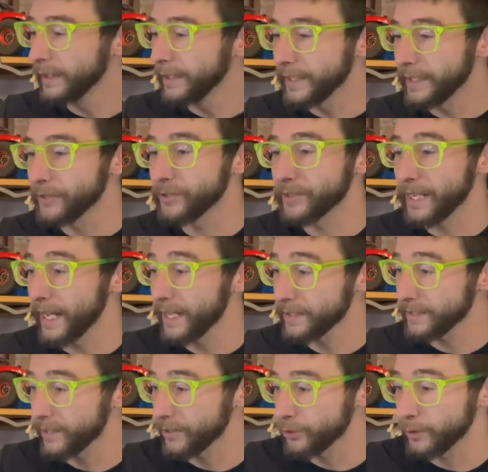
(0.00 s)
It just
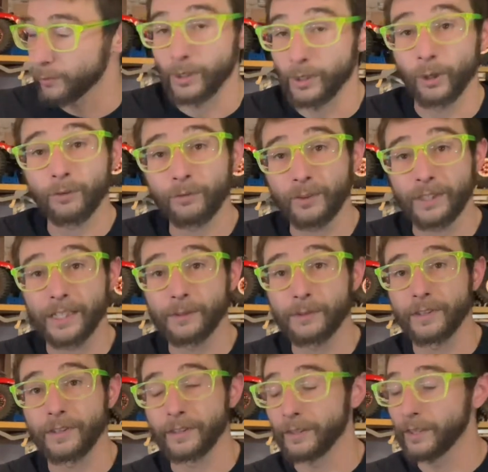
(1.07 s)
has not shipped yet. Hopefully here
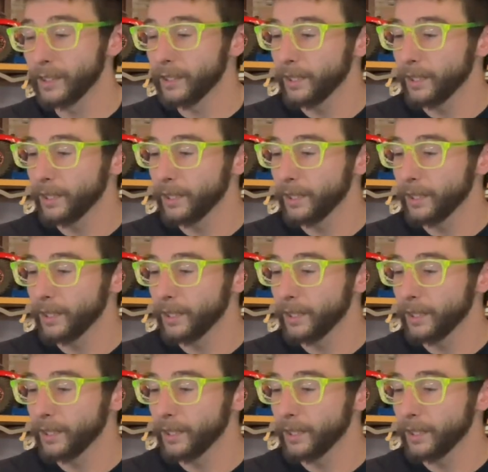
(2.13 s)
within